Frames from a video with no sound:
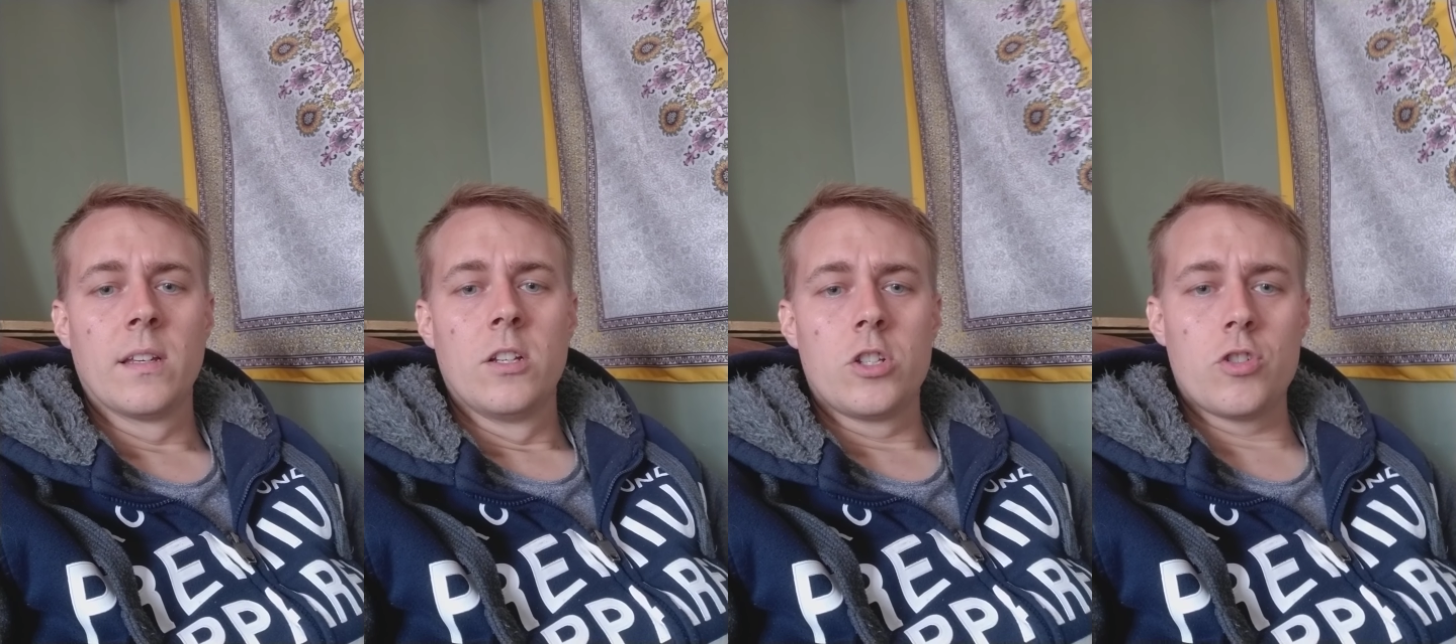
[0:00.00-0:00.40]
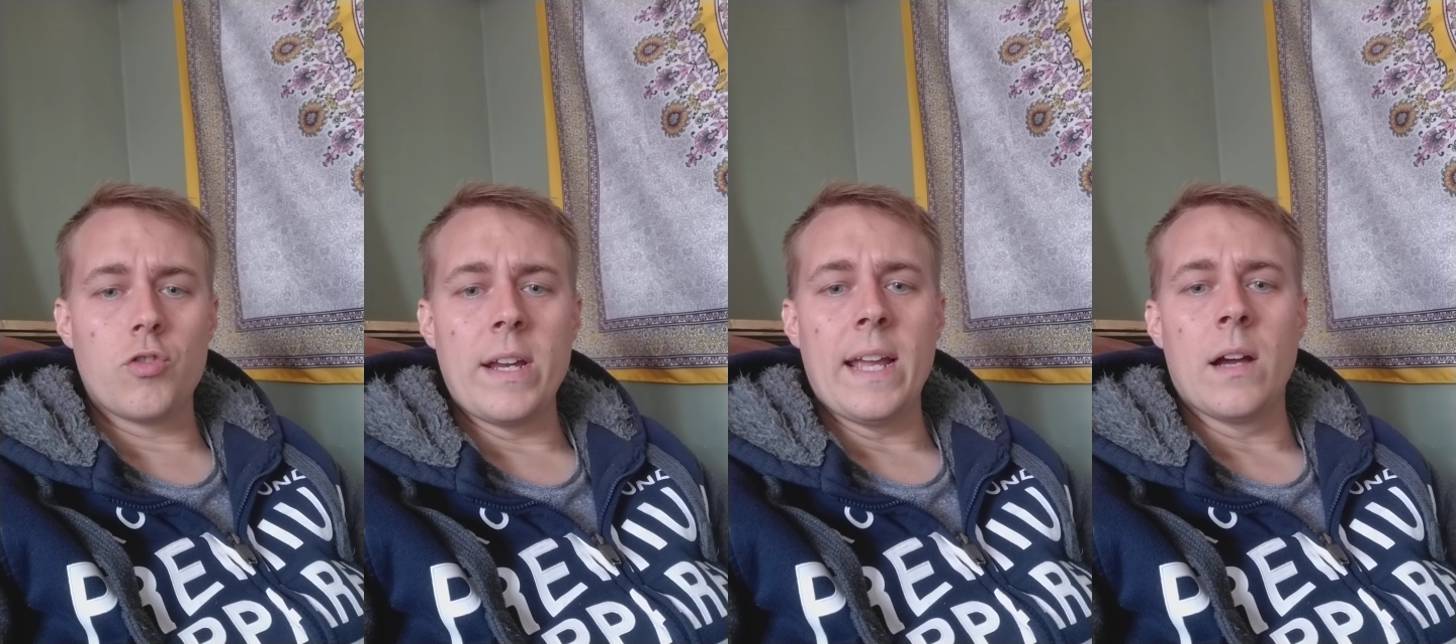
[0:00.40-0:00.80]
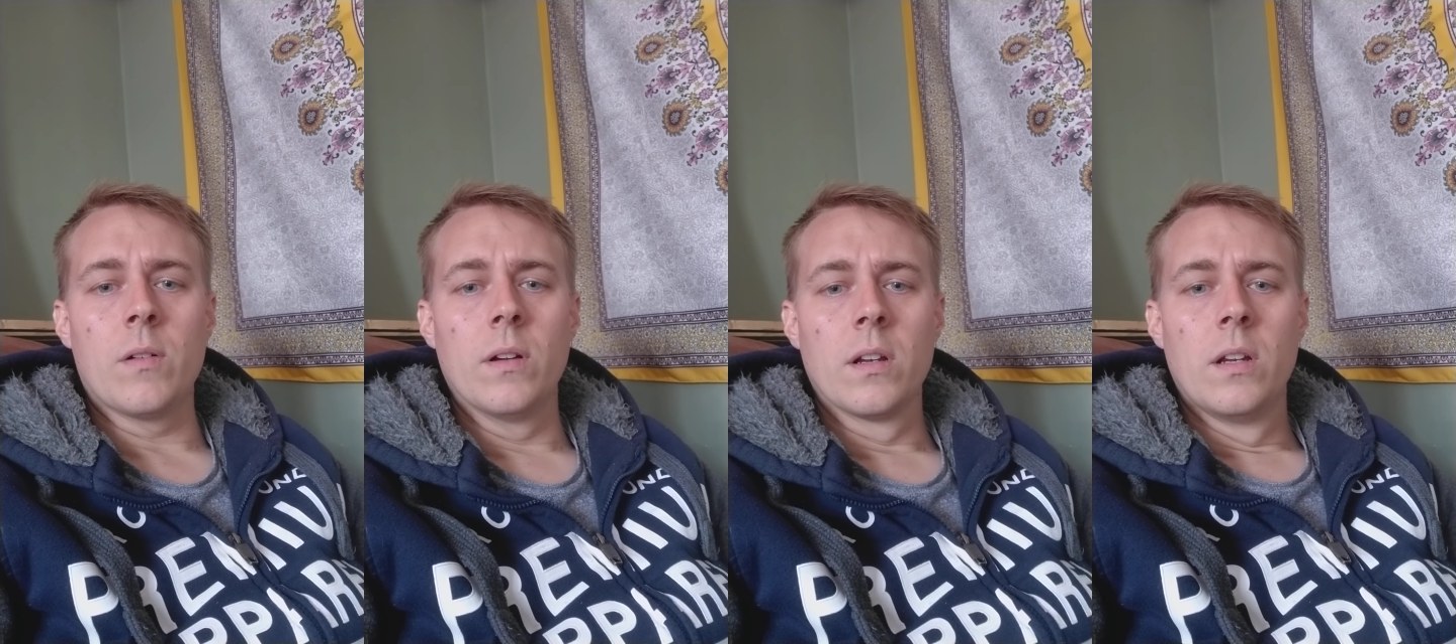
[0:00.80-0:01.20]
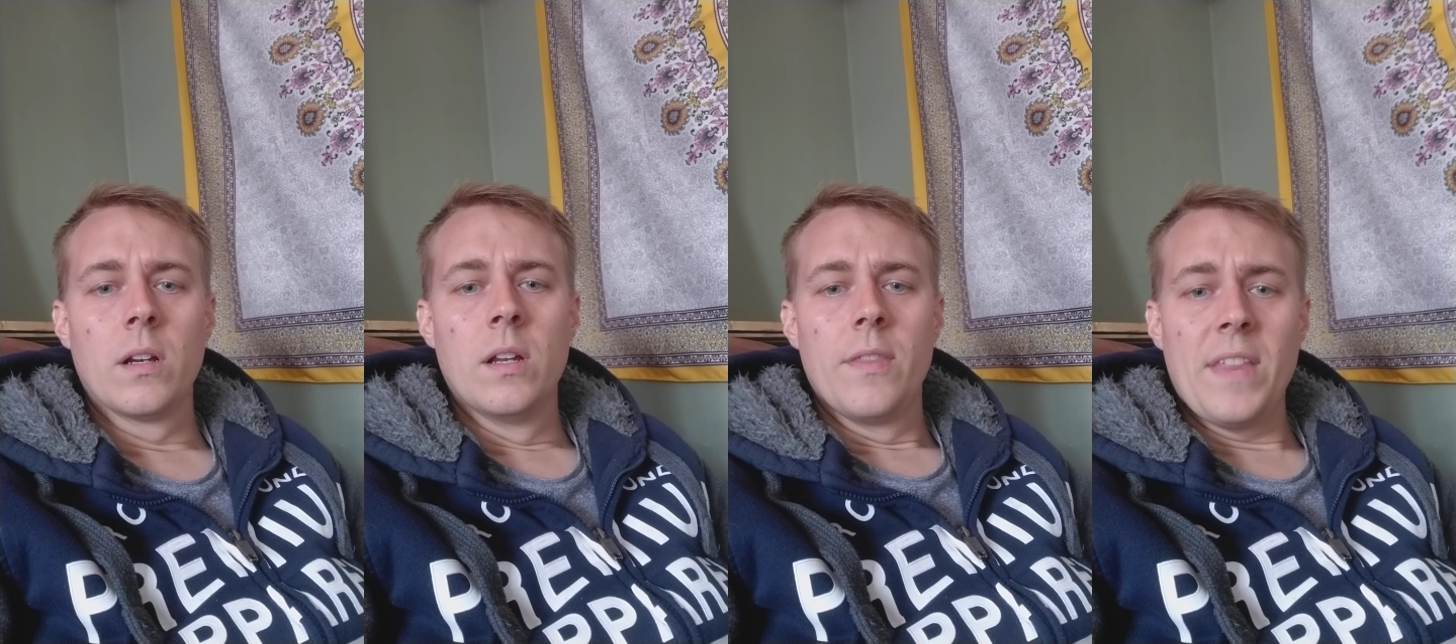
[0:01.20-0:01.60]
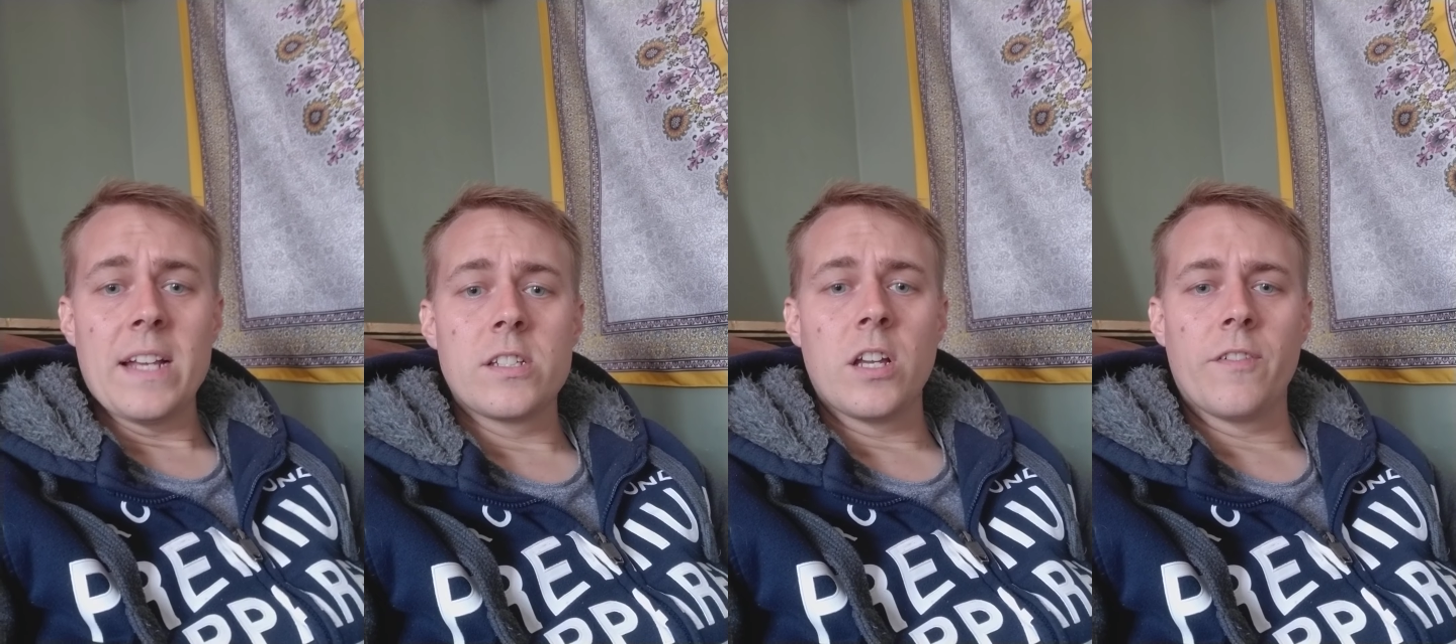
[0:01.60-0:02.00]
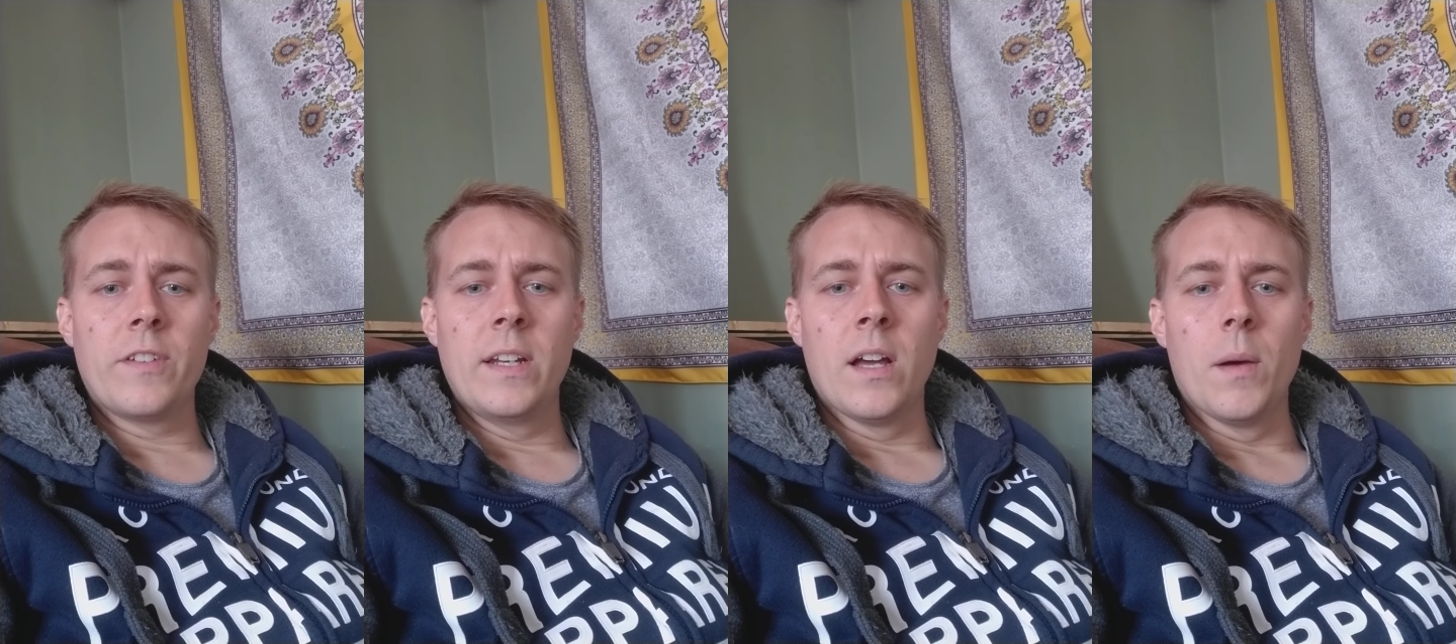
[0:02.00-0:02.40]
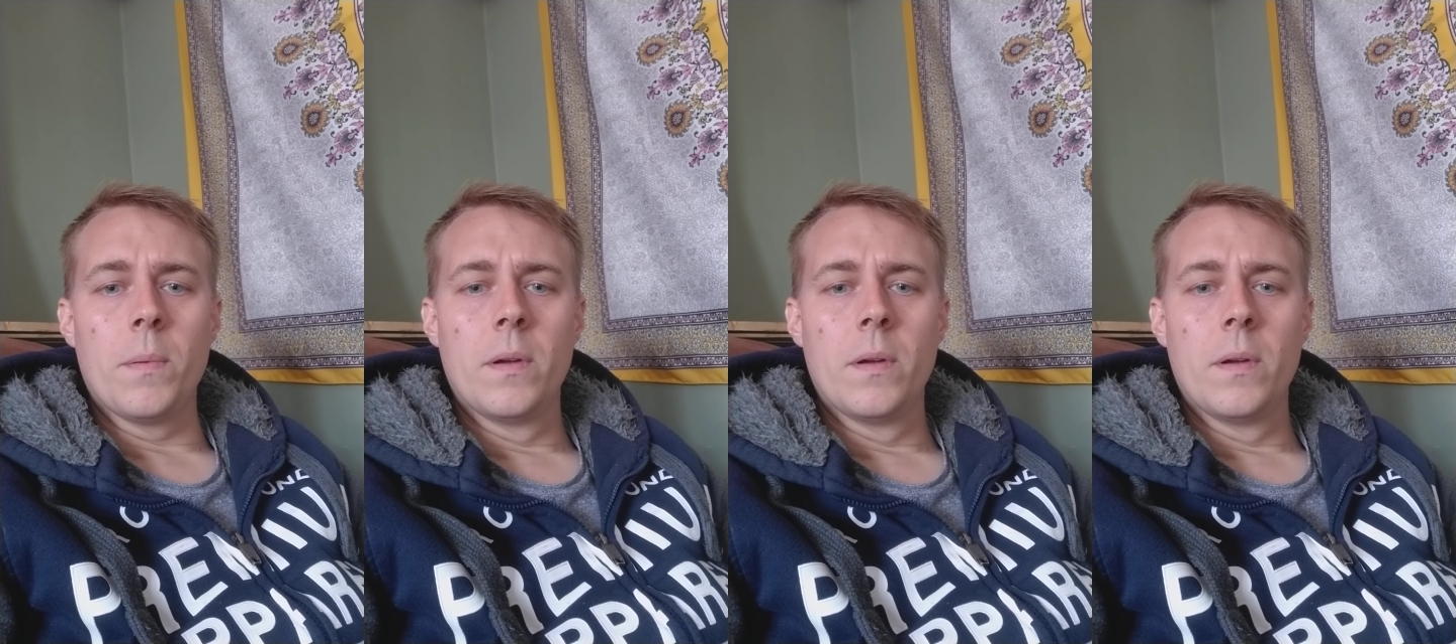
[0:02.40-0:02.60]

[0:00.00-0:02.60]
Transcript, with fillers: straight out. That's toughening up.